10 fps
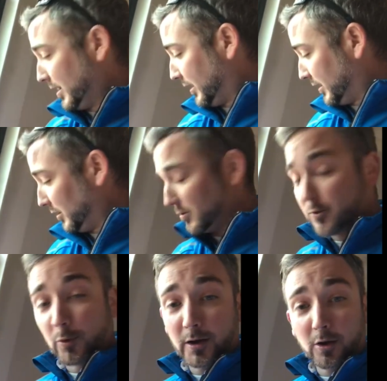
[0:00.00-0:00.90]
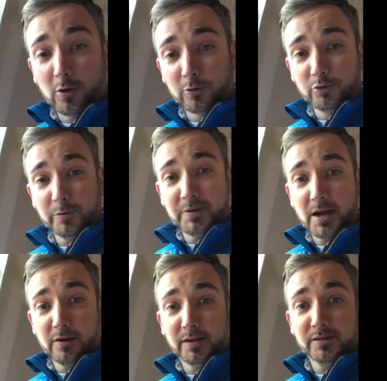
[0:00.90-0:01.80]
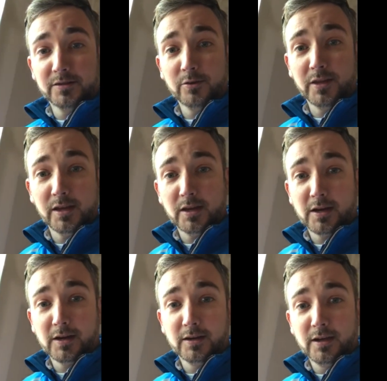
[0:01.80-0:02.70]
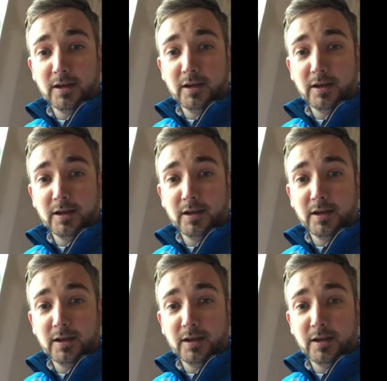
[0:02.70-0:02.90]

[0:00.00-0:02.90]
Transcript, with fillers: and then through that hole drip down into the